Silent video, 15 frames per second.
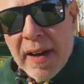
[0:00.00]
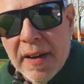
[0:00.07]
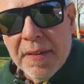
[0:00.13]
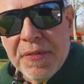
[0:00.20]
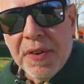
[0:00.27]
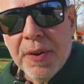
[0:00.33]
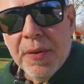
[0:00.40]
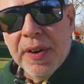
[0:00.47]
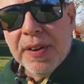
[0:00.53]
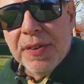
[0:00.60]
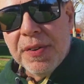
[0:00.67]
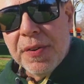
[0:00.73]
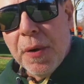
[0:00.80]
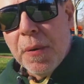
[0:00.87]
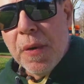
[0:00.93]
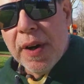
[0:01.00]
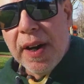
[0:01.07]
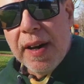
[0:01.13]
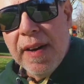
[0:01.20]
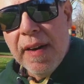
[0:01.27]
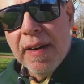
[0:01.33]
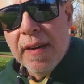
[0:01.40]
And if you
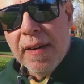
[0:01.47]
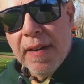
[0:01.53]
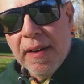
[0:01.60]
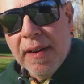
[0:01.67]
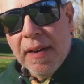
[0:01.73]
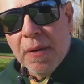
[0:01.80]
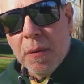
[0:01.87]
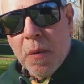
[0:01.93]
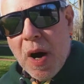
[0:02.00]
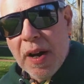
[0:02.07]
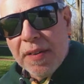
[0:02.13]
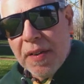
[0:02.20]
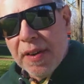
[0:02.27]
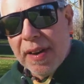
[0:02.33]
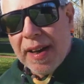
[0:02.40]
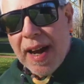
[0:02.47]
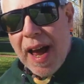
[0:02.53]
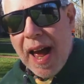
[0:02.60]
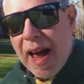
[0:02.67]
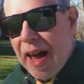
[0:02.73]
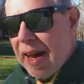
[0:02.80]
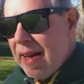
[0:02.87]
enjoy watching a
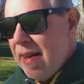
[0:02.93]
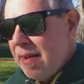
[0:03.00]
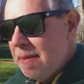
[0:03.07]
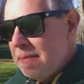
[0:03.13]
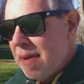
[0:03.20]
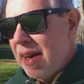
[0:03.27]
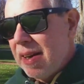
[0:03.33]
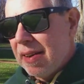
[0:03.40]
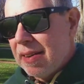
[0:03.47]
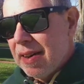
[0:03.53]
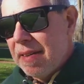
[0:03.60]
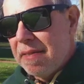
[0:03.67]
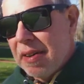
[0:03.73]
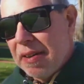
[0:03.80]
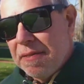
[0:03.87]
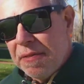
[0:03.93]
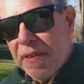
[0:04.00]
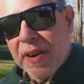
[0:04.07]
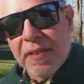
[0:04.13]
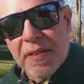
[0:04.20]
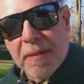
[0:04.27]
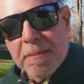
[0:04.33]
guy make a living
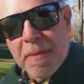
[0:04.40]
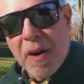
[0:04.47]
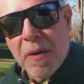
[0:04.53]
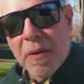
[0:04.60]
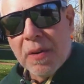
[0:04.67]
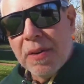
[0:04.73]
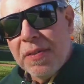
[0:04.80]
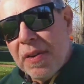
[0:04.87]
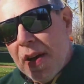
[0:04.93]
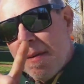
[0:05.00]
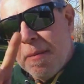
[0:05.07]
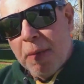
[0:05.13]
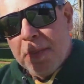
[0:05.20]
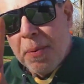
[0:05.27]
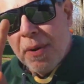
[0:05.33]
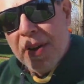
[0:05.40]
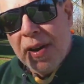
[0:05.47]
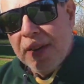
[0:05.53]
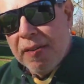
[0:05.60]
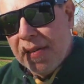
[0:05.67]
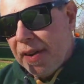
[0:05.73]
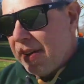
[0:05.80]
fixing mowers, I'm going to put
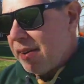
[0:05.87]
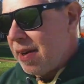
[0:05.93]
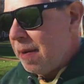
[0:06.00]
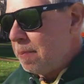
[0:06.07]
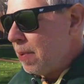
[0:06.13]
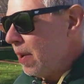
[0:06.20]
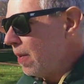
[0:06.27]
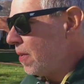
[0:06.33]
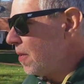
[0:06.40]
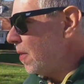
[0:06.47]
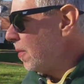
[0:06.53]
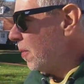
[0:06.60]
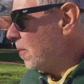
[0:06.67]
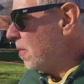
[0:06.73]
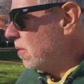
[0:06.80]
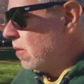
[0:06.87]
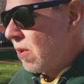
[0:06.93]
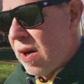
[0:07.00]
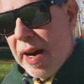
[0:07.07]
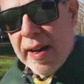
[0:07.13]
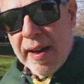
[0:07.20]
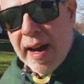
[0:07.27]
his link up here too.
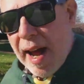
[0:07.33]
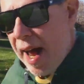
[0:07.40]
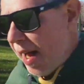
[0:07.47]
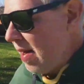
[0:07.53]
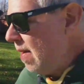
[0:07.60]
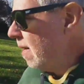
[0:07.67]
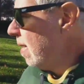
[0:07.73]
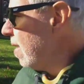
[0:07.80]
Great guy.